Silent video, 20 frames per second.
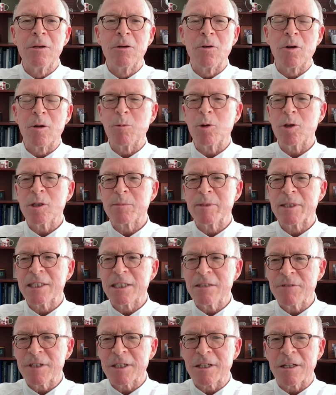or more
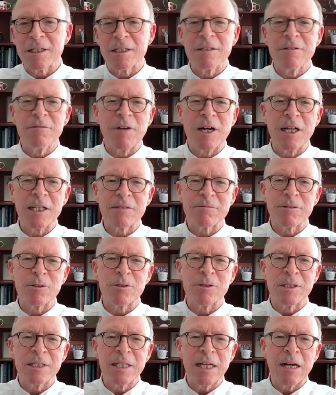specifically,
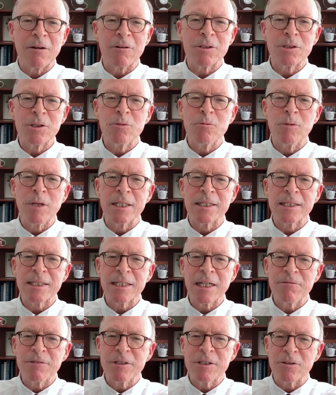phosphotau
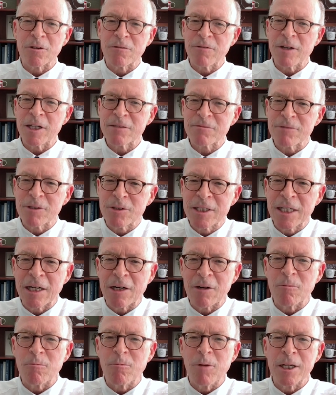217 or
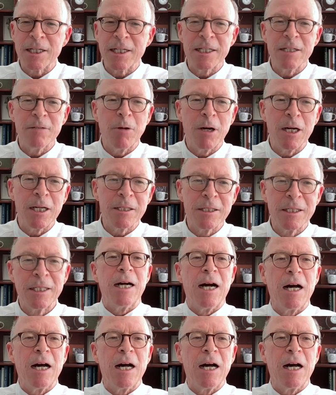phosphotau 181.